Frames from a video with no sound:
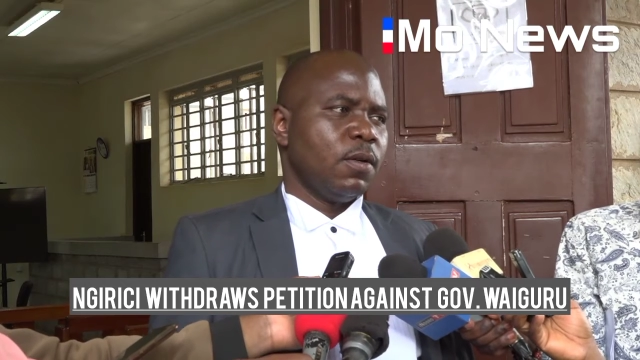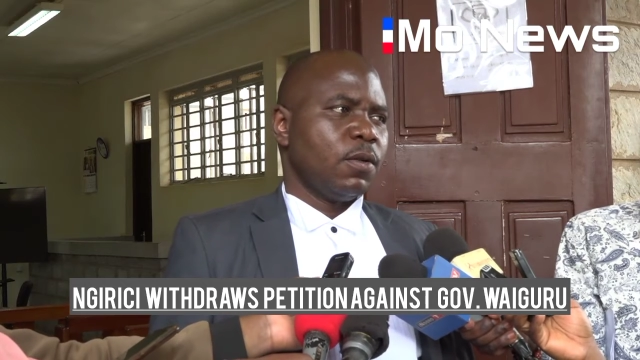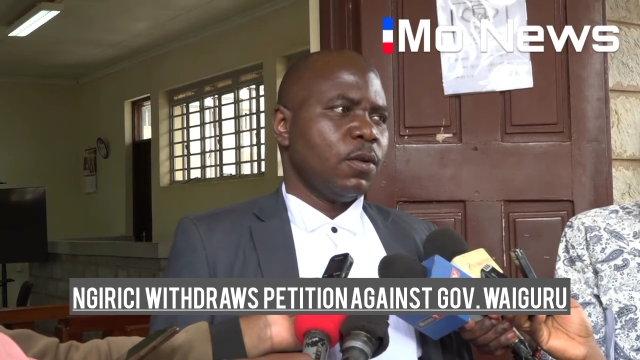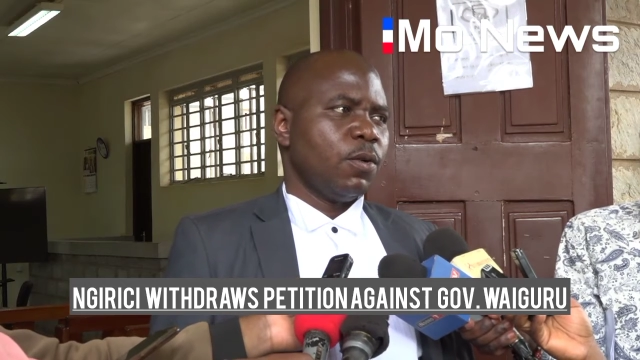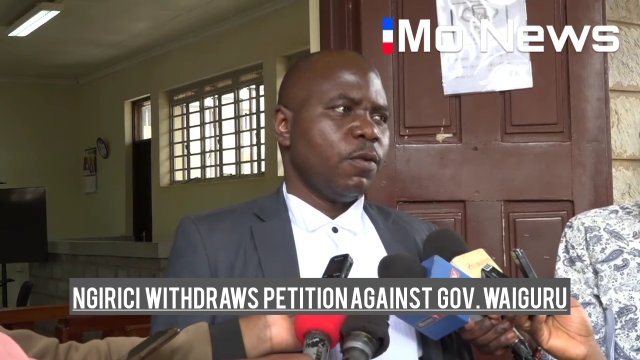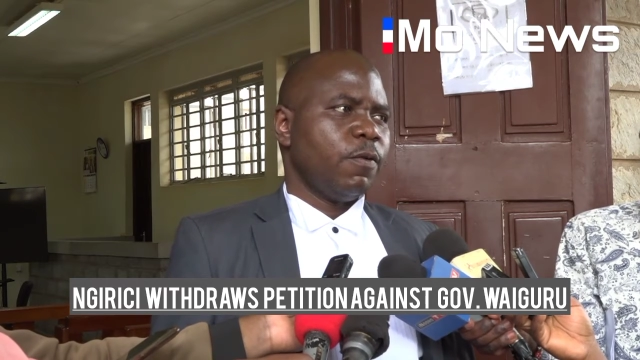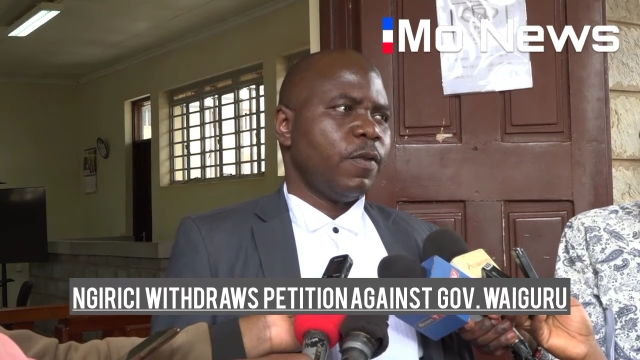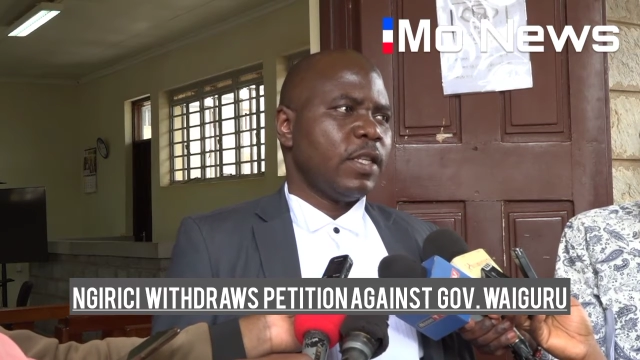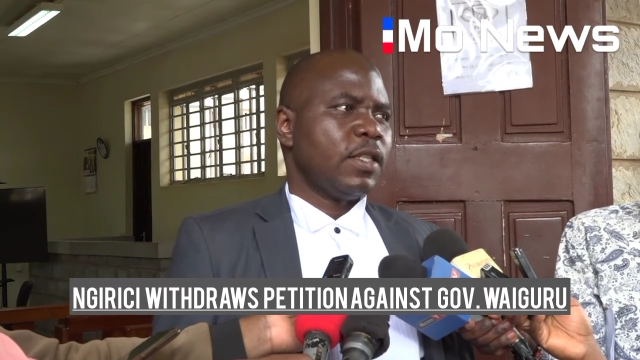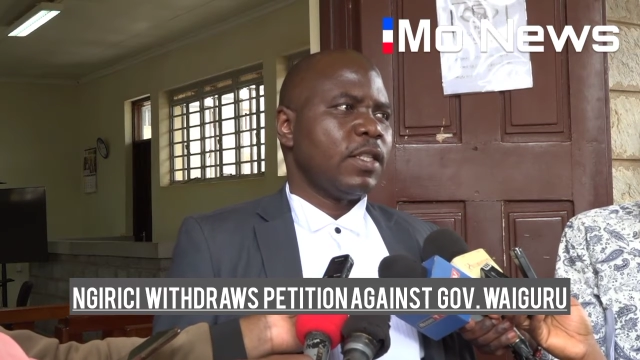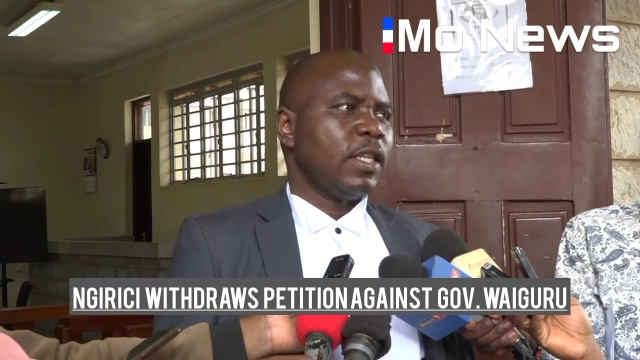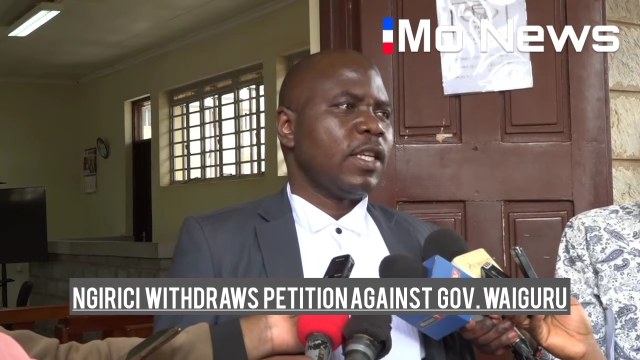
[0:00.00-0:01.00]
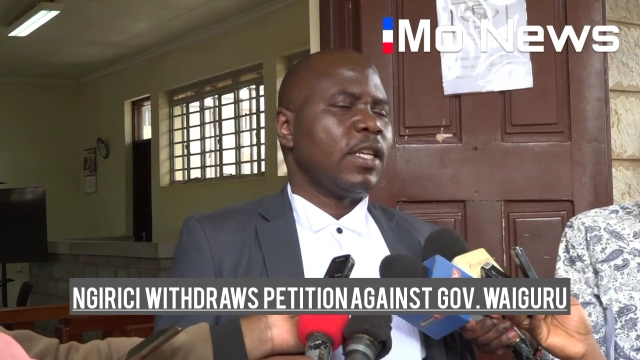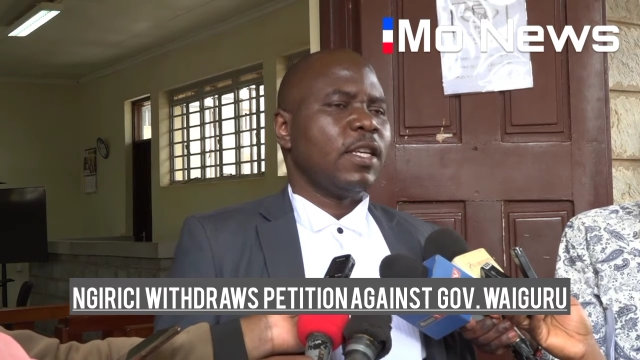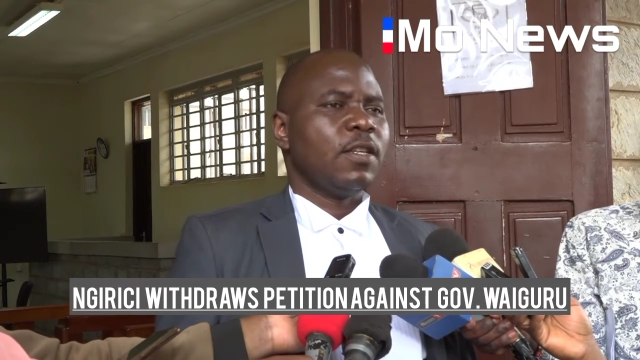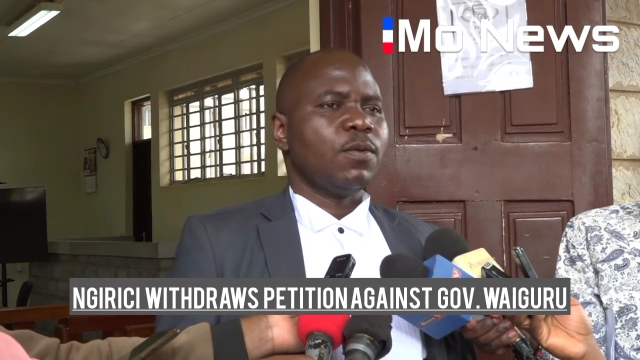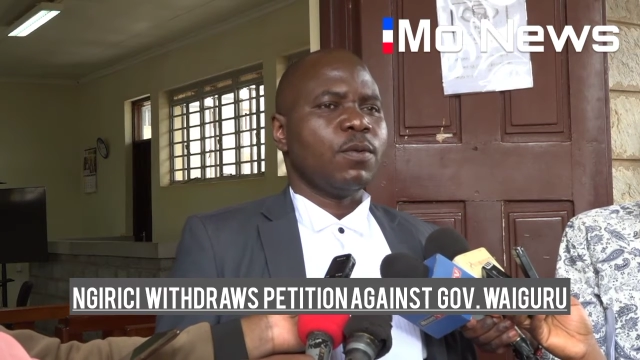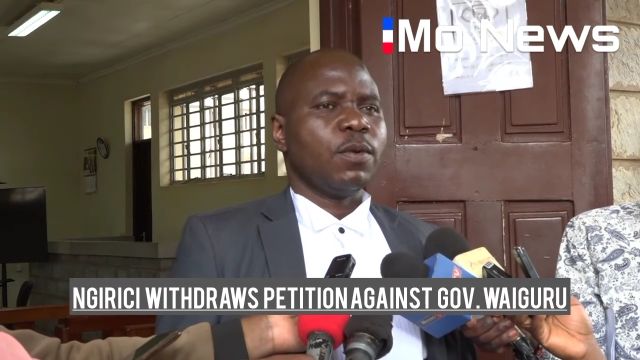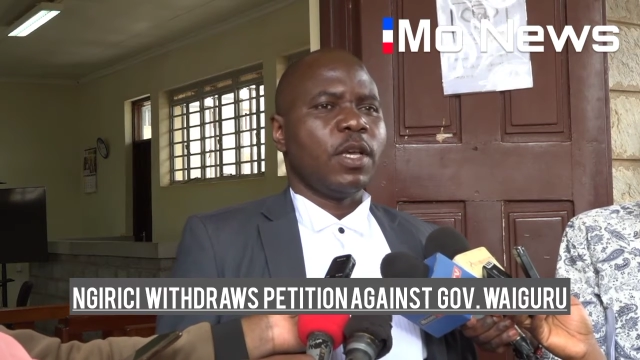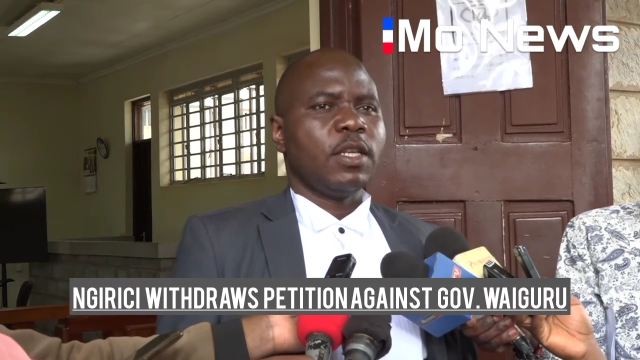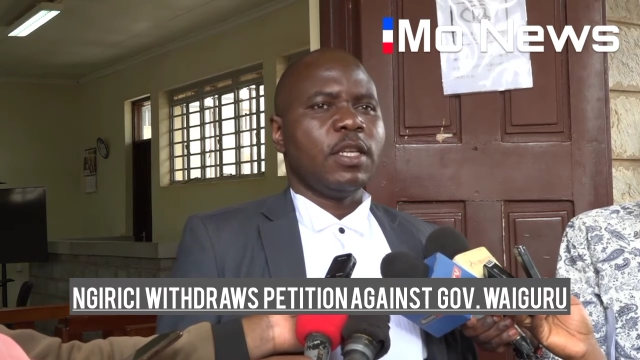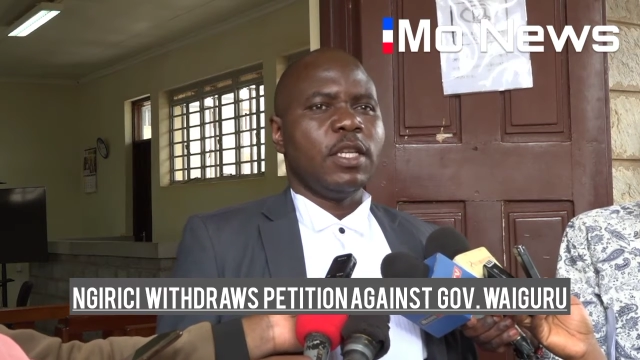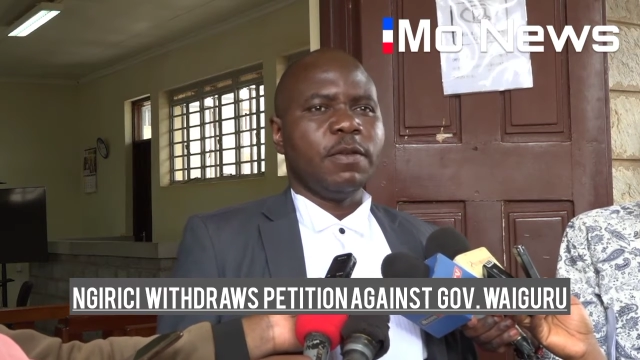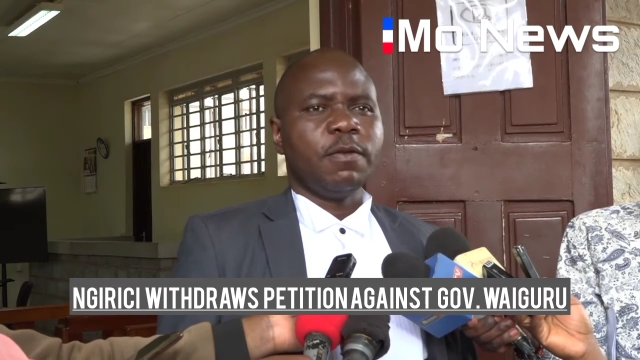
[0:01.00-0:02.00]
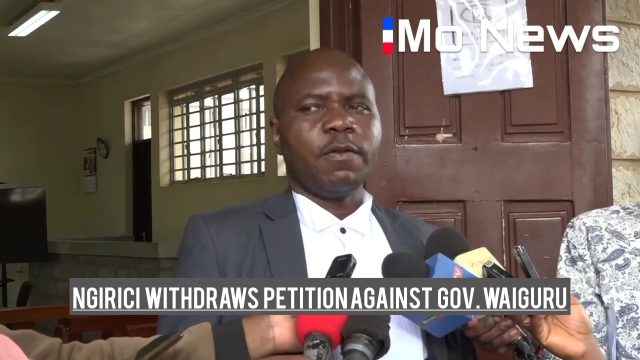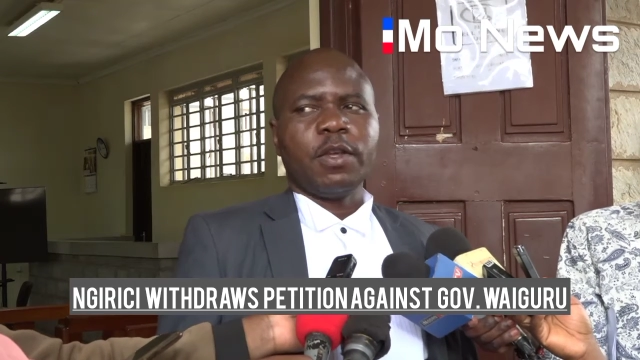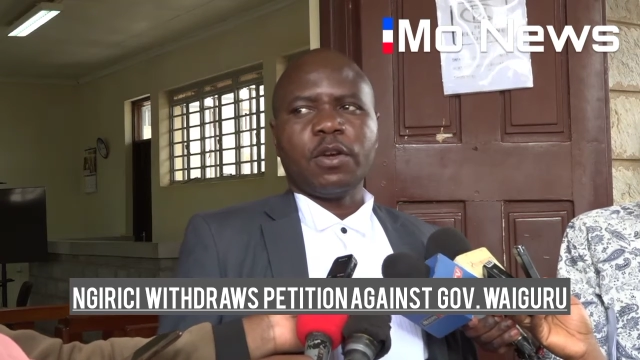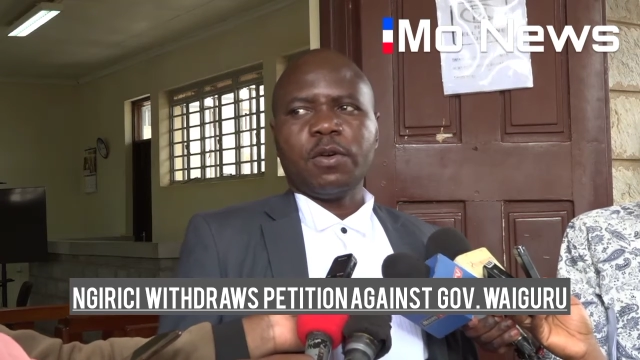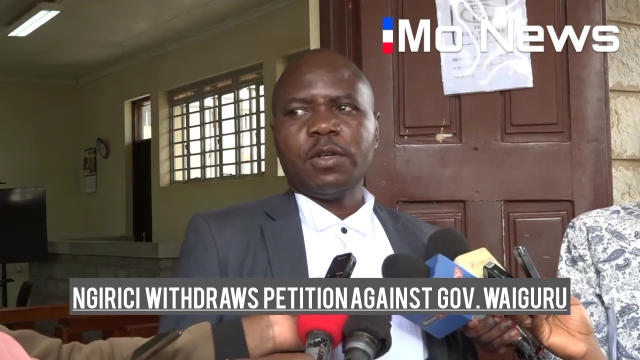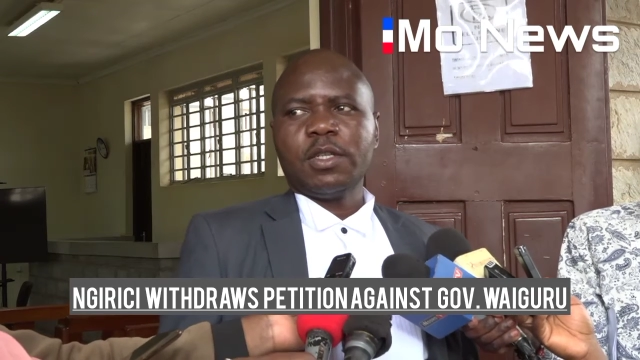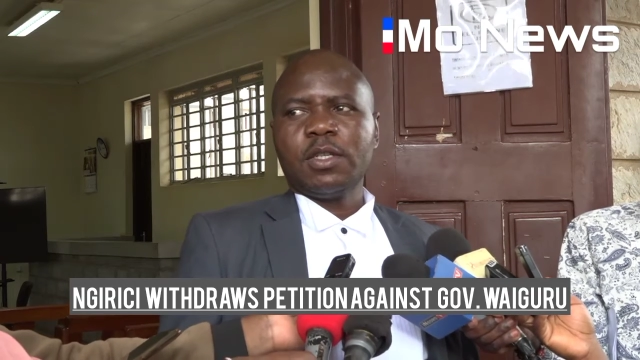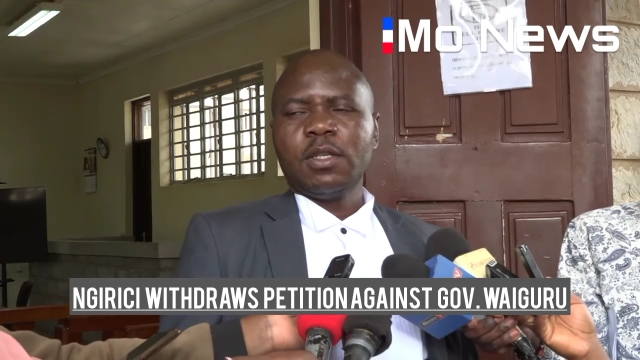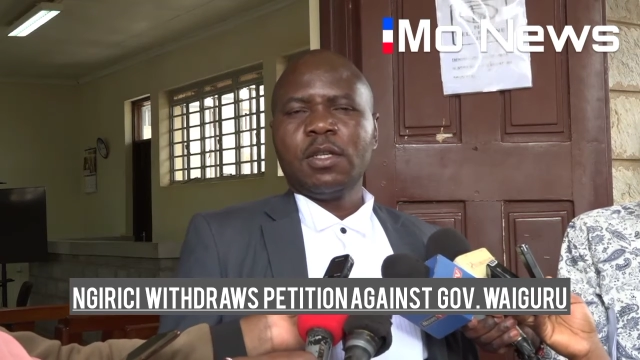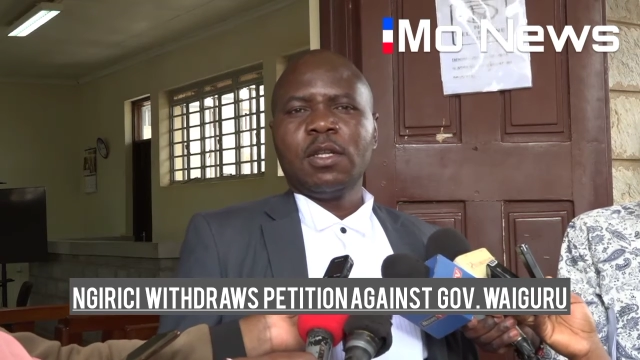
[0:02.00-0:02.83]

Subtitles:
So you first seek to get leave of the court